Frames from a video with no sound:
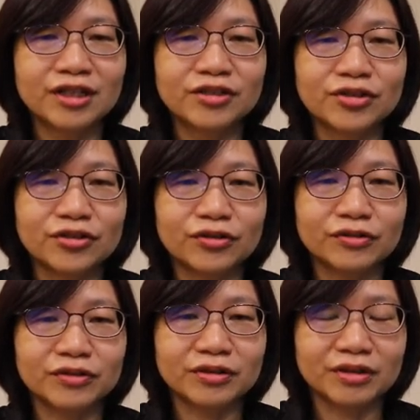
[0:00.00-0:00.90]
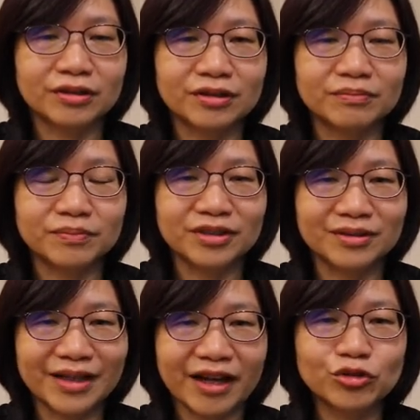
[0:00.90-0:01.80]
So
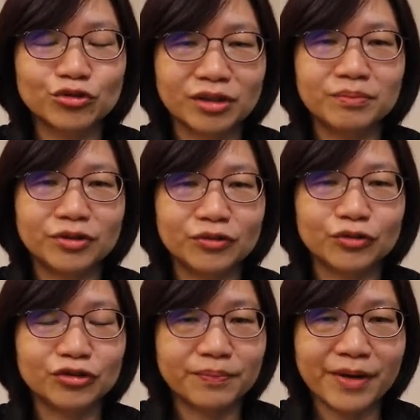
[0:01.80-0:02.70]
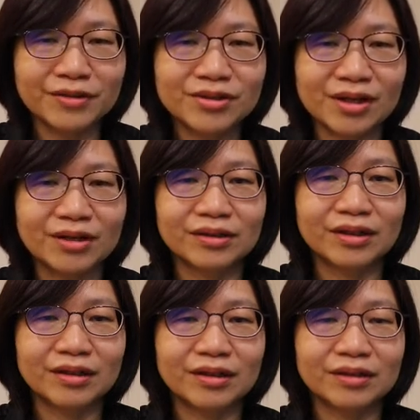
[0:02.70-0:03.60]
the actual number would depend on
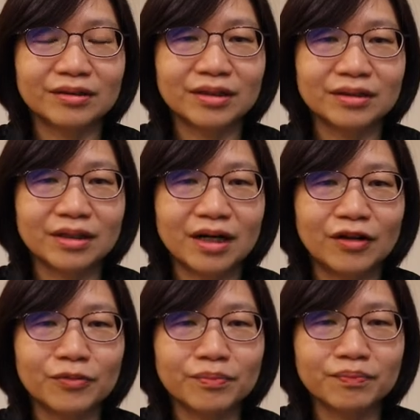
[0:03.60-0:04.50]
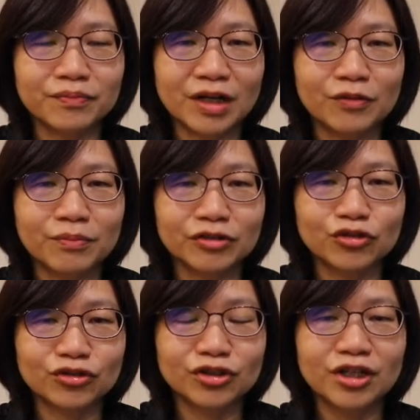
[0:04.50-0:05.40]
how
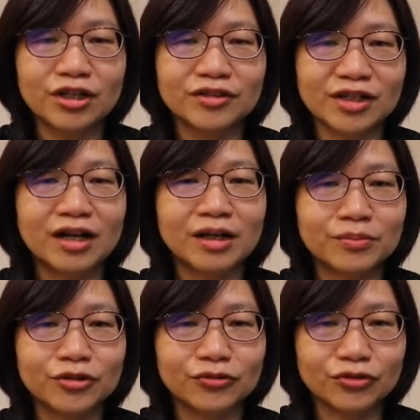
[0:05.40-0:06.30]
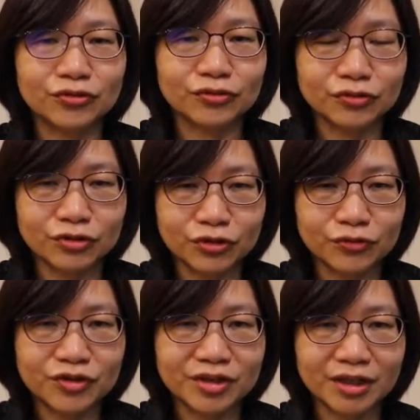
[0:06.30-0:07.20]
much time you
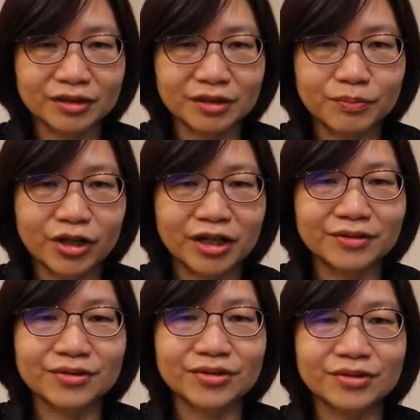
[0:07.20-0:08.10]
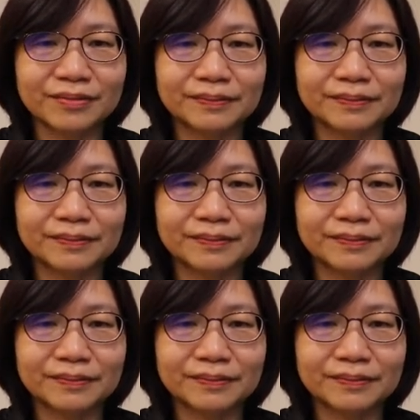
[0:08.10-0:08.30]
use that appliance.